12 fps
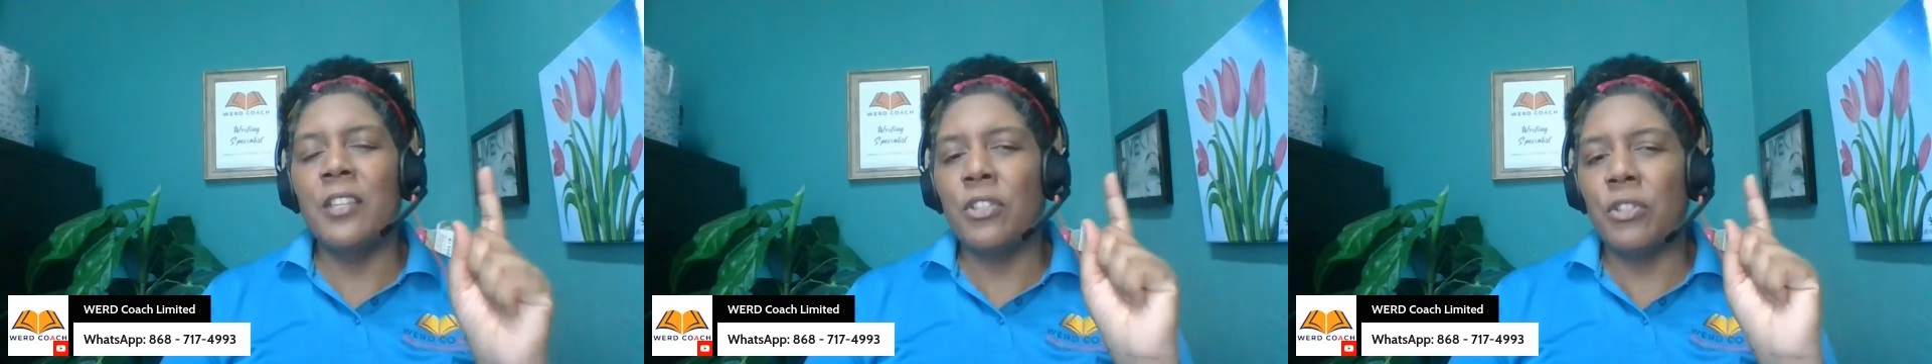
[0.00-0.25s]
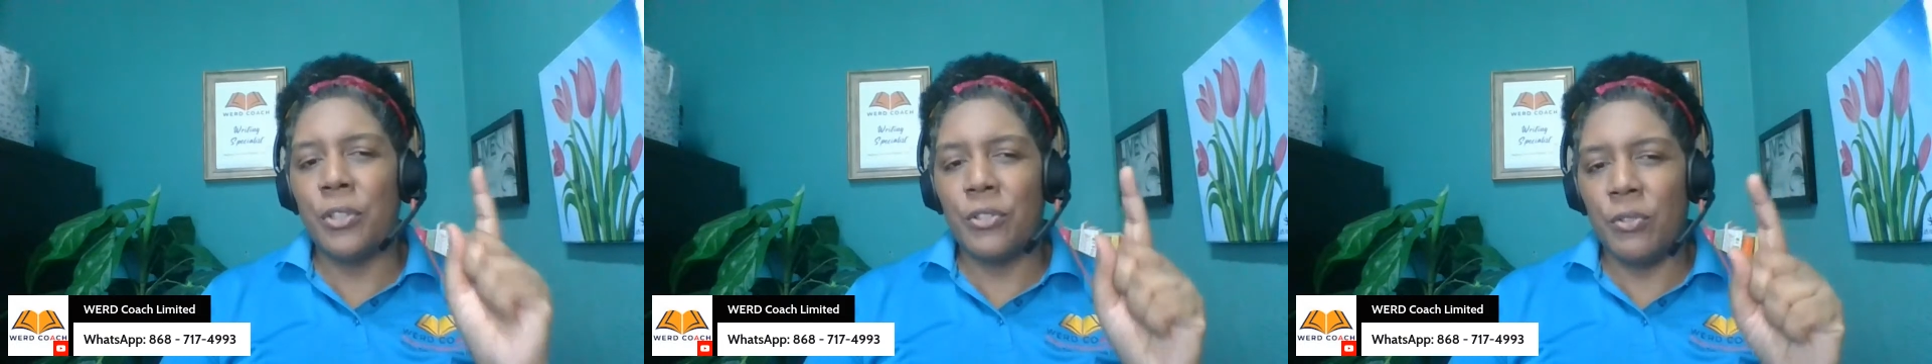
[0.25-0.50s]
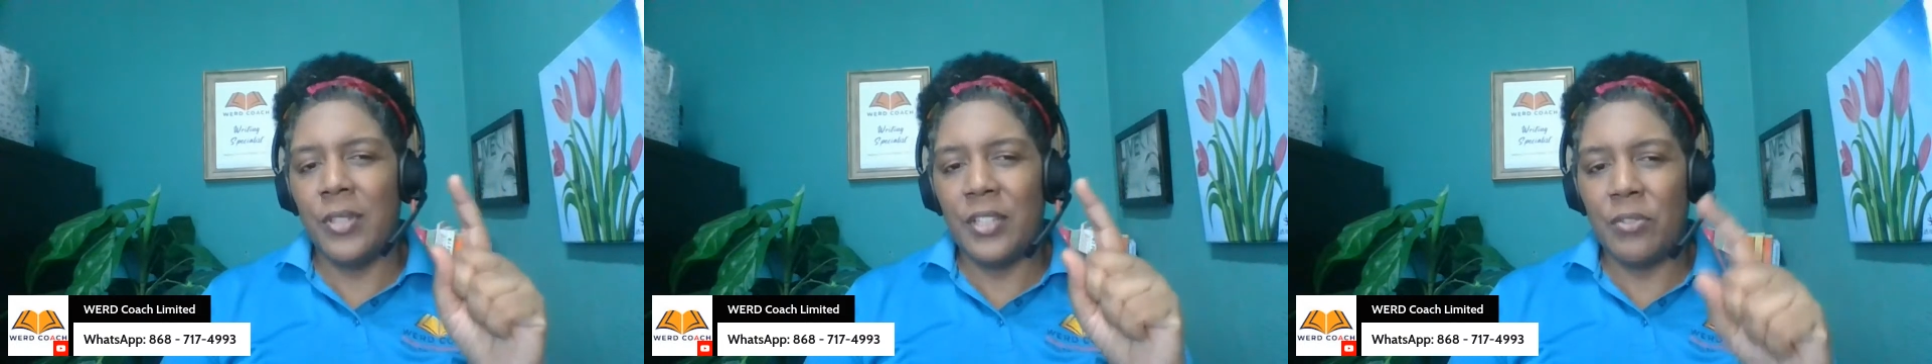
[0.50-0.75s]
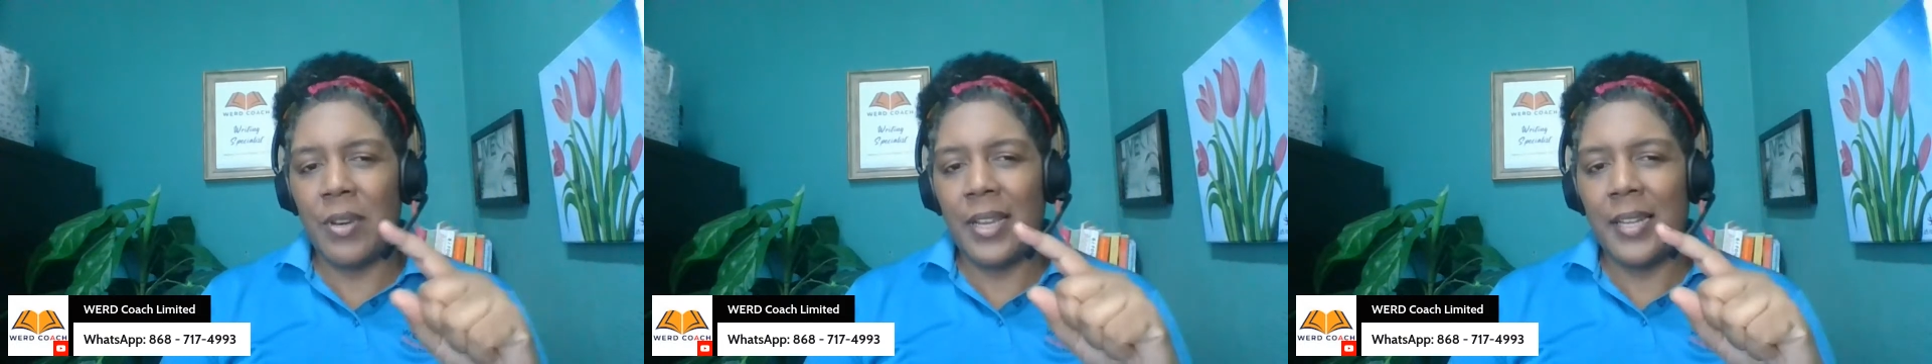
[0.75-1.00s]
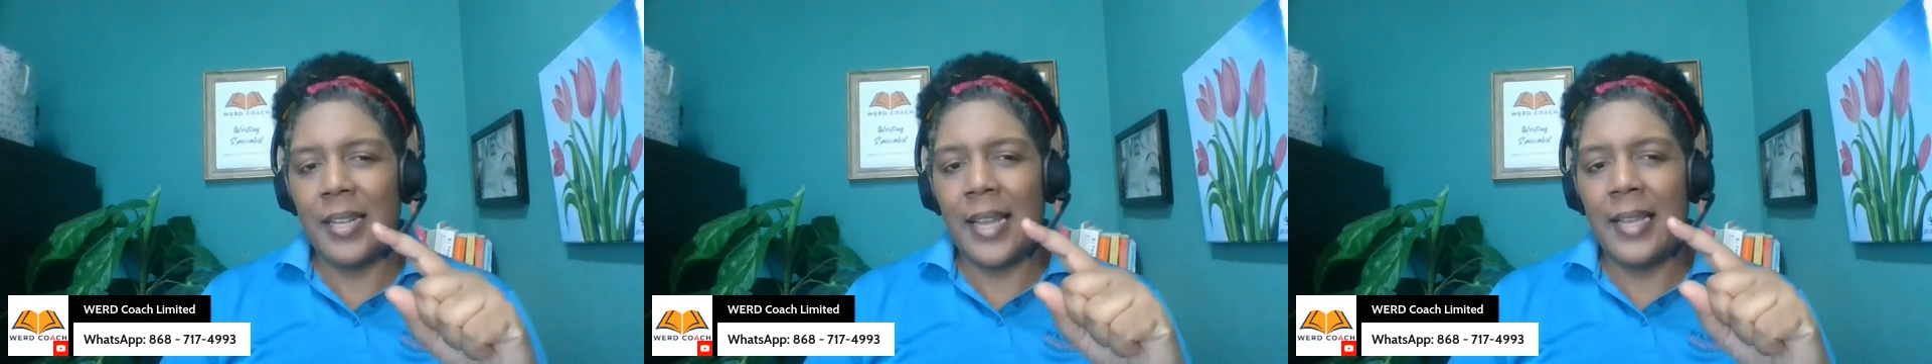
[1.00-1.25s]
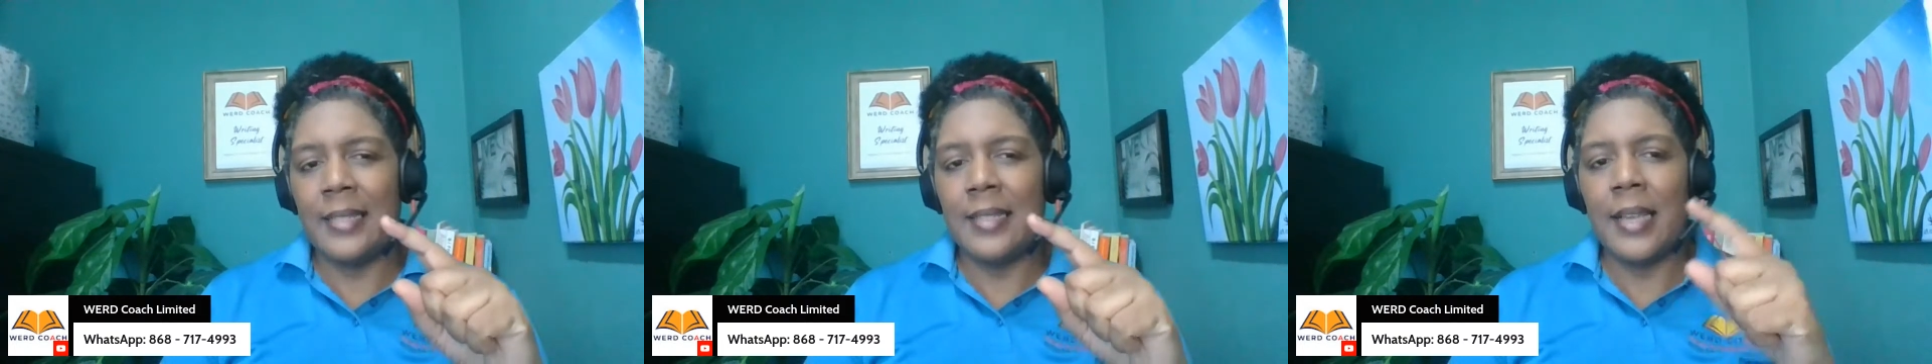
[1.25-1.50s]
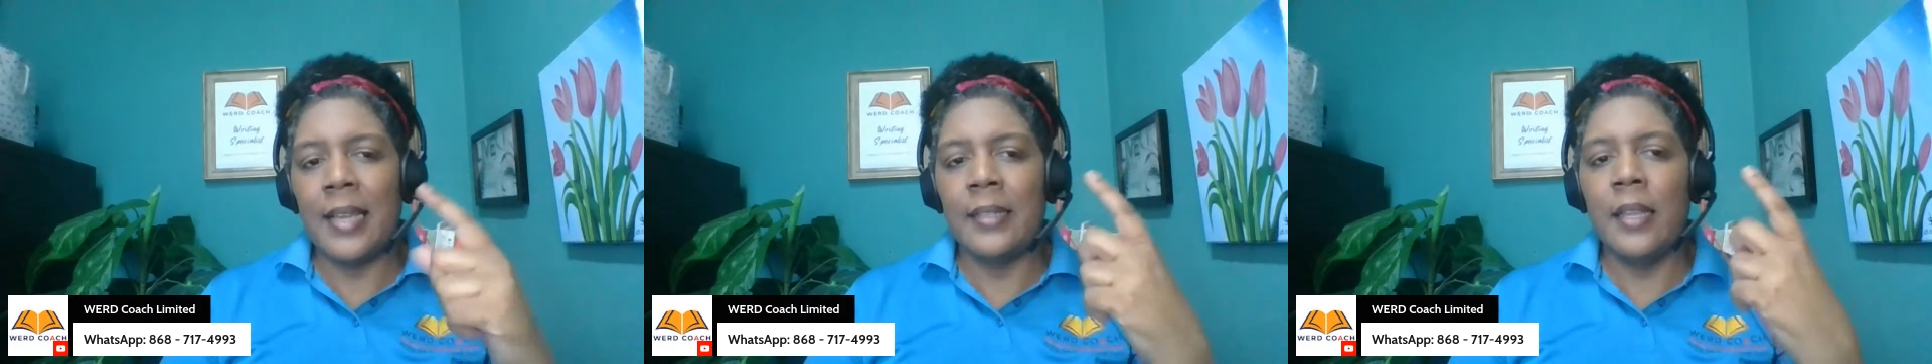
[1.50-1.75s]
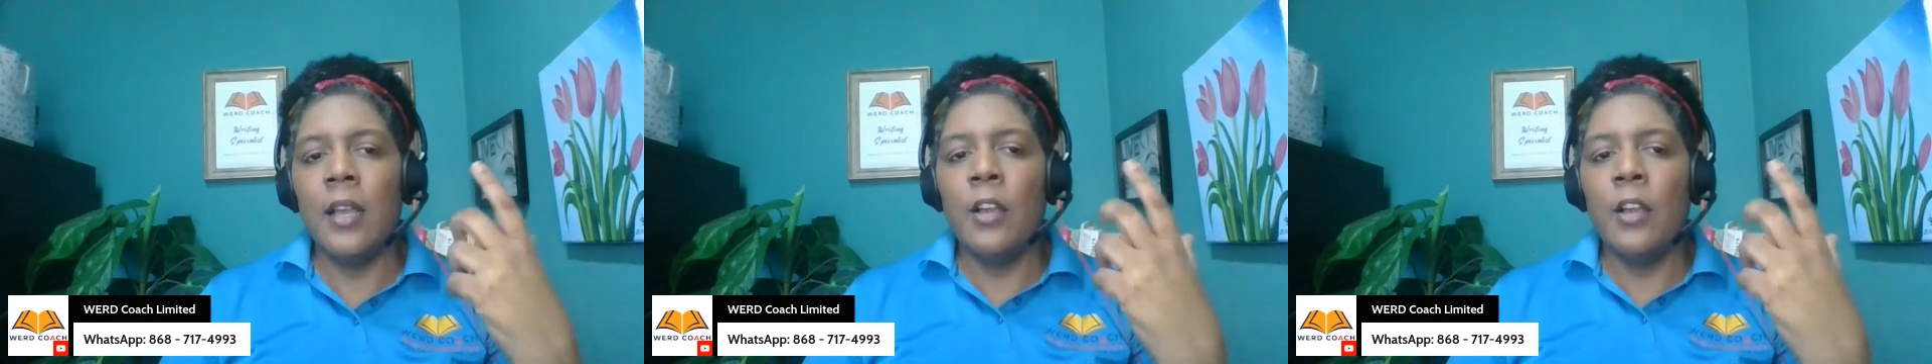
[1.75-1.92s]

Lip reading: sure students recognize that